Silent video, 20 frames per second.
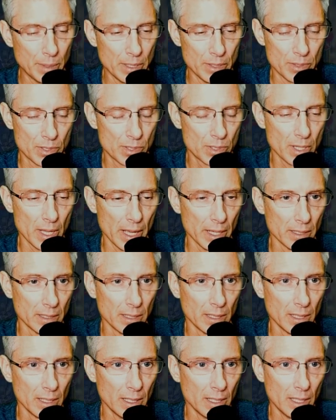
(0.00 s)
set.
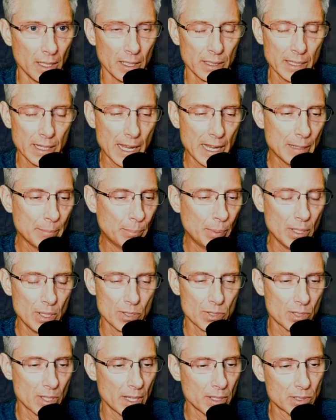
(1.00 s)
9-piece
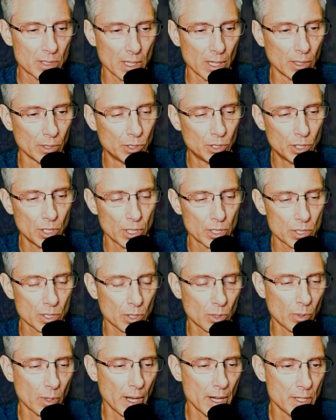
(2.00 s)
sets are just
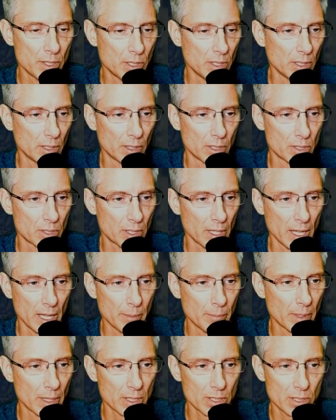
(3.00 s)
crazy in this
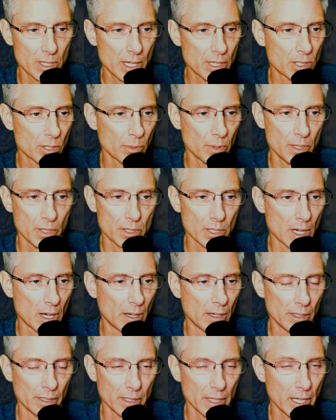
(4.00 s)
game. Accessories
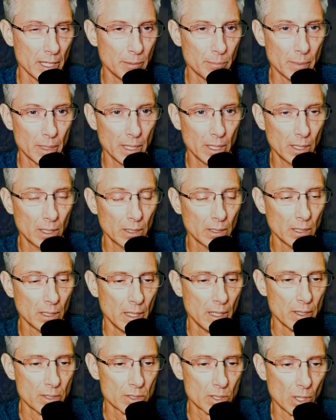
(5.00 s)
are a nightmare.
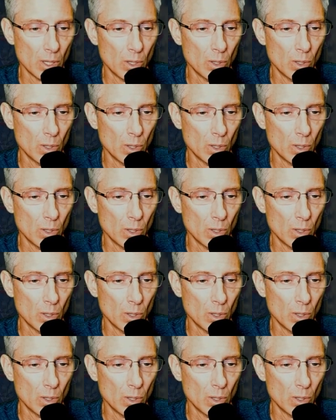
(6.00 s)
So